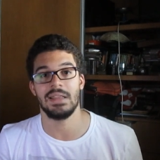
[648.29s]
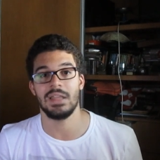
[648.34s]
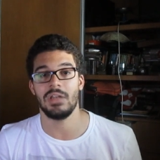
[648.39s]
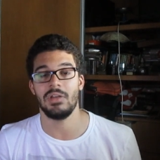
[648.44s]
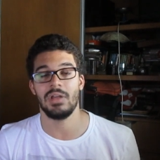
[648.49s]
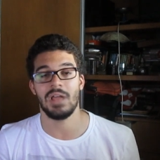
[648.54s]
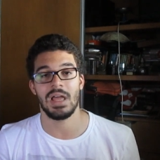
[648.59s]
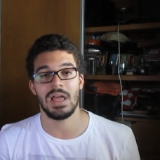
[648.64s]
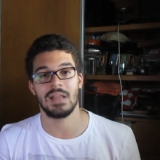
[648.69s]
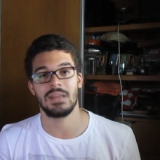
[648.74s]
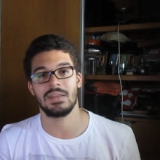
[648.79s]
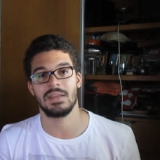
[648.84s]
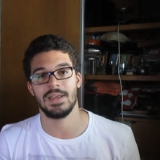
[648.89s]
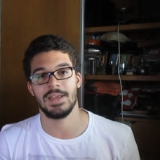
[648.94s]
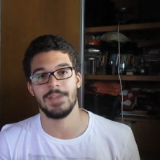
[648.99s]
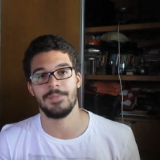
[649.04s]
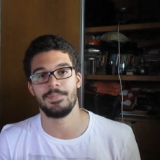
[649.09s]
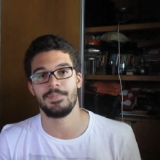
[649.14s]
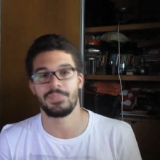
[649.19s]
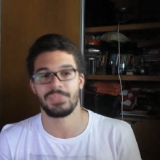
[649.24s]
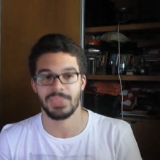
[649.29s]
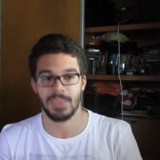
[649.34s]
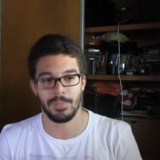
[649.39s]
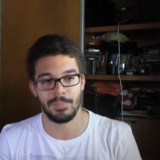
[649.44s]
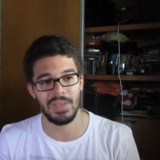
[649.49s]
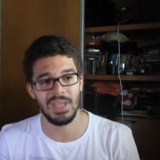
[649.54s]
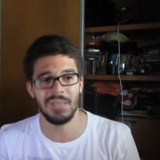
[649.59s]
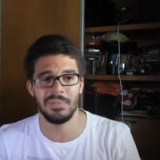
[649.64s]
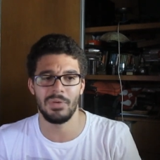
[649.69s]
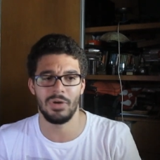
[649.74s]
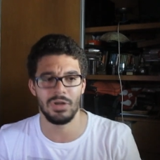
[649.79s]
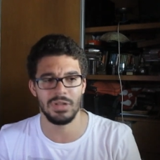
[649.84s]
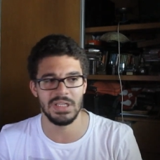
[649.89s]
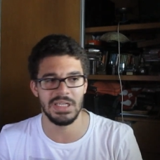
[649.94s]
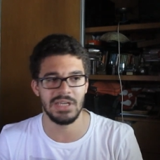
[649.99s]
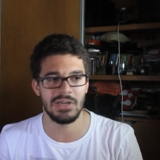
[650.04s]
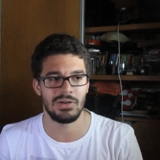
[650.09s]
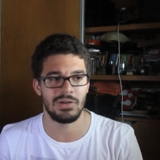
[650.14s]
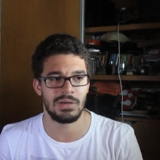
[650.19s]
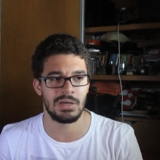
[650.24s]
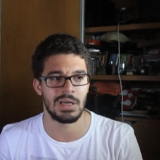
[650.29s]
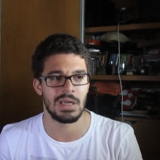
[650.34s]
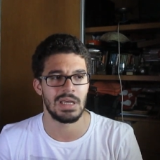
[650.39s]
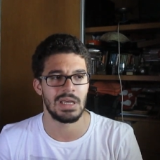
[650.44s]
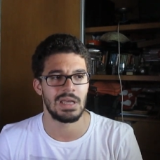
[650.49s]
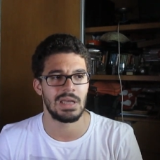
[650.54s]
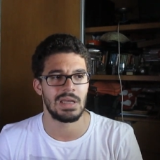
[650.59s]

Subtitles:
Then you got Peabody, or